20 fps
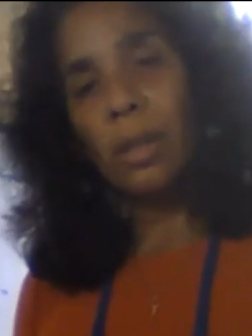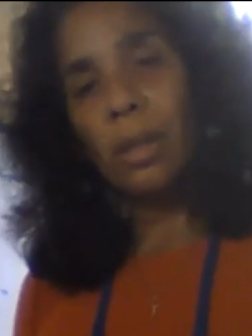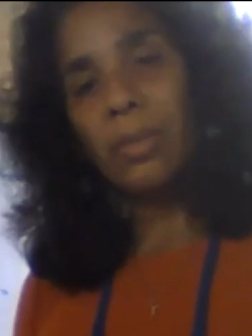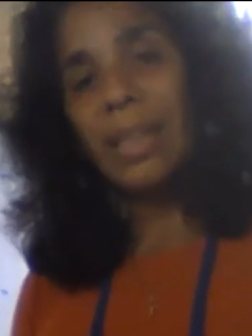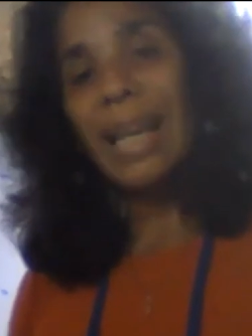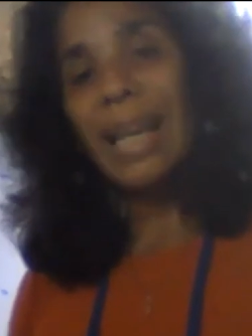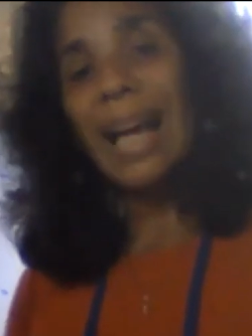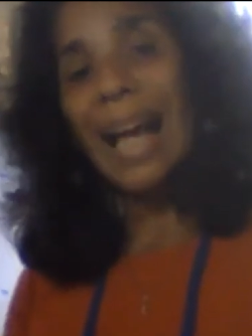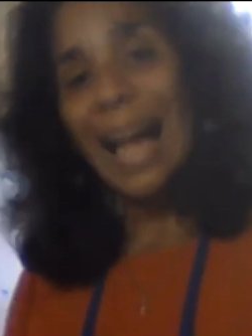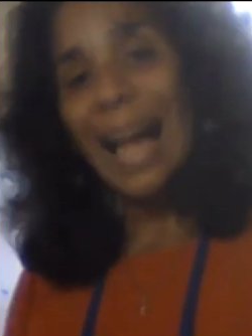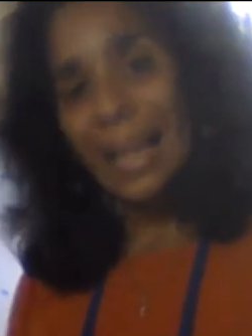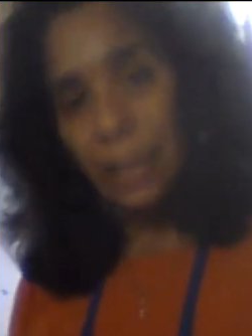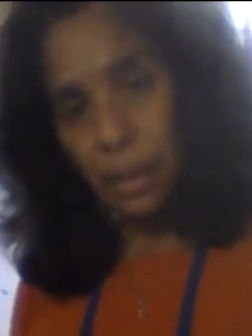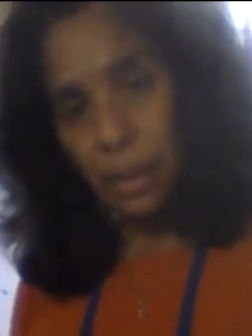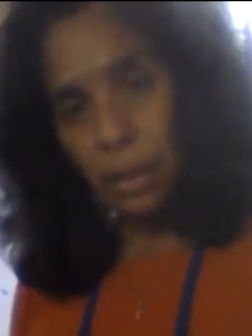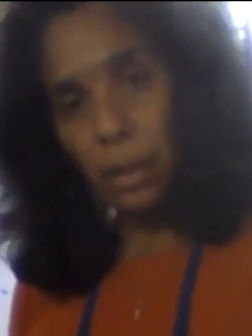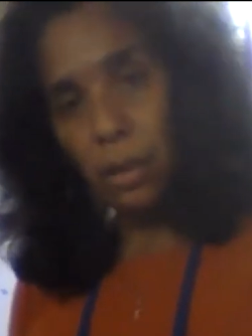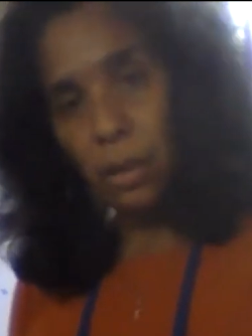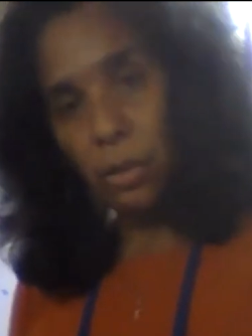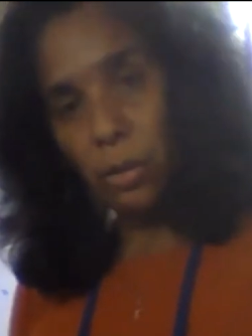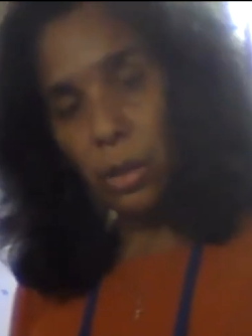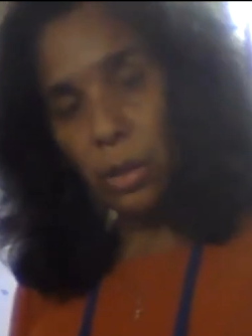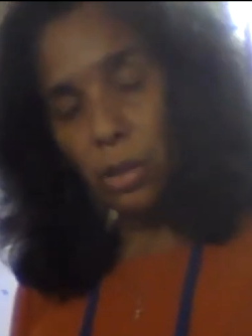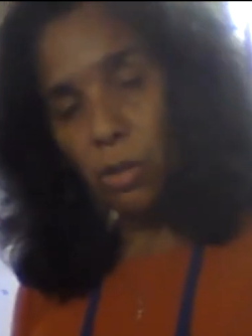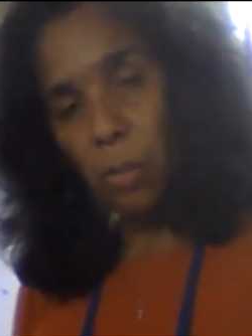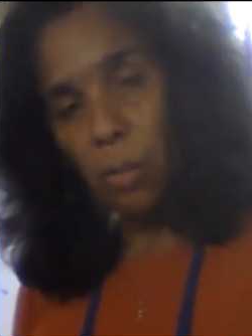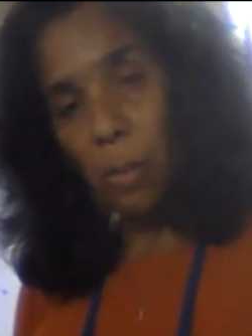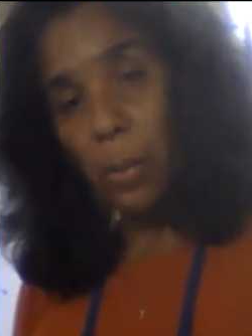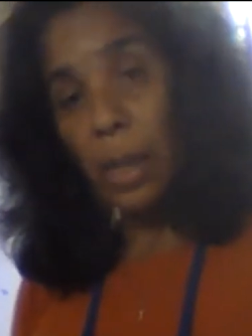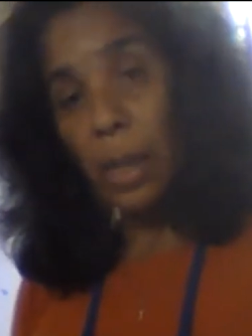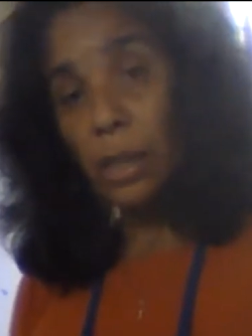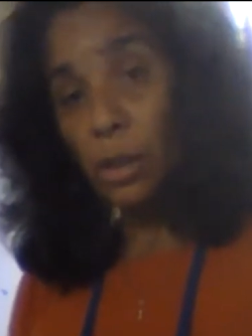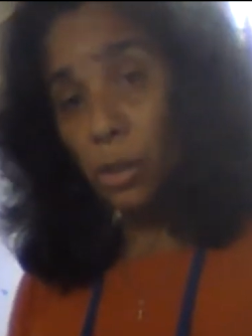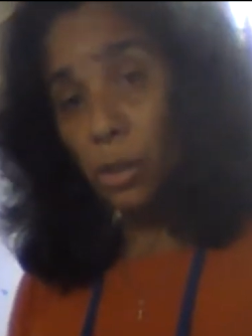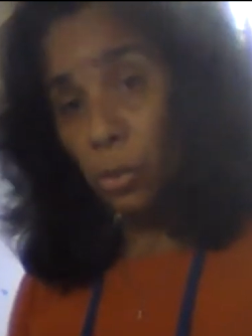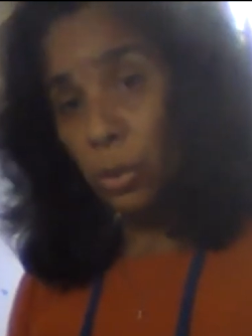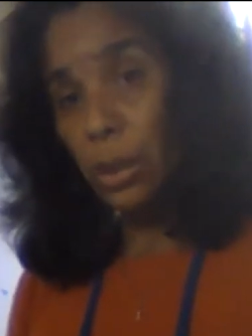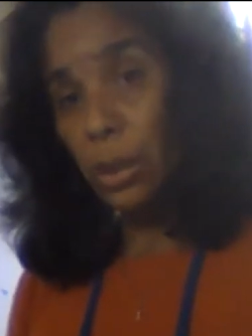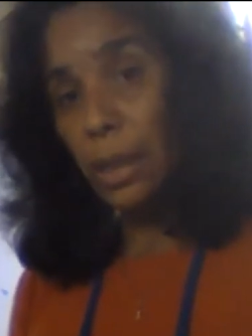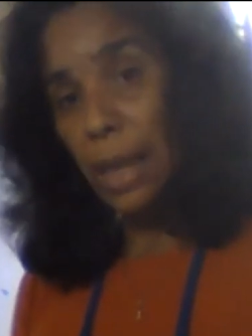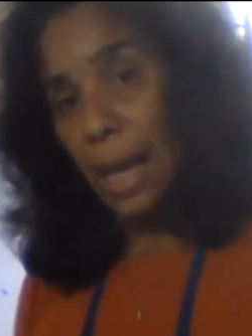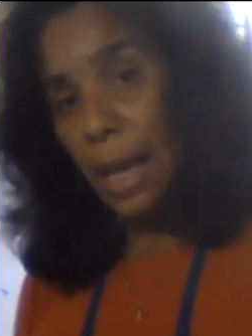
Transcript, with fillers: of the Andean ridge. Remember I showed you the